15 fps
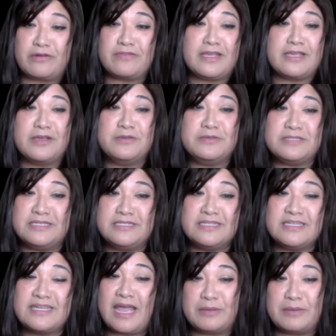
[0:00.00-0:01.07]
that goes into
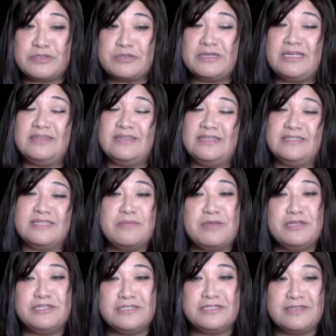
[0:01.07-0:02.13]
capturing these
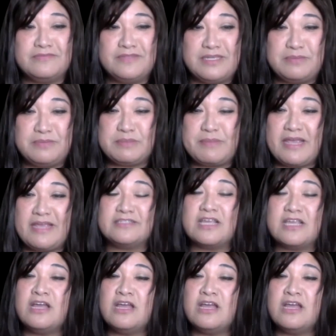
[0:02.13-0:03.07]
images of deep space,